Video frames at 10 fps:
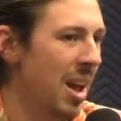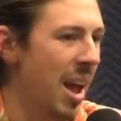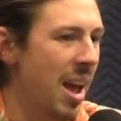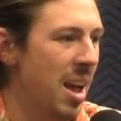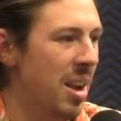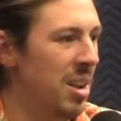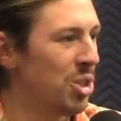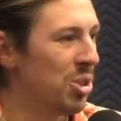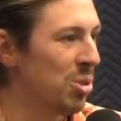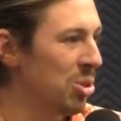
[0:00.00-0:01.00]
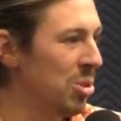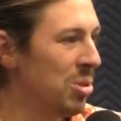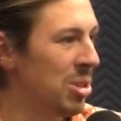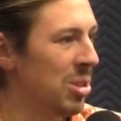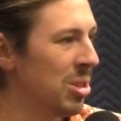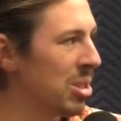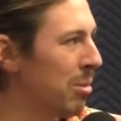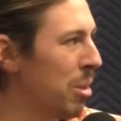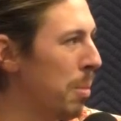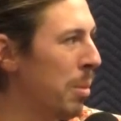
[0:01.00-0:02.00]
and introduce you to some
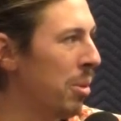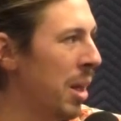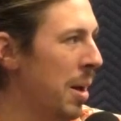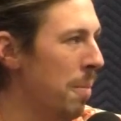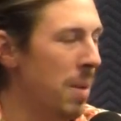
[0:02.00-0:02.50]
of the people that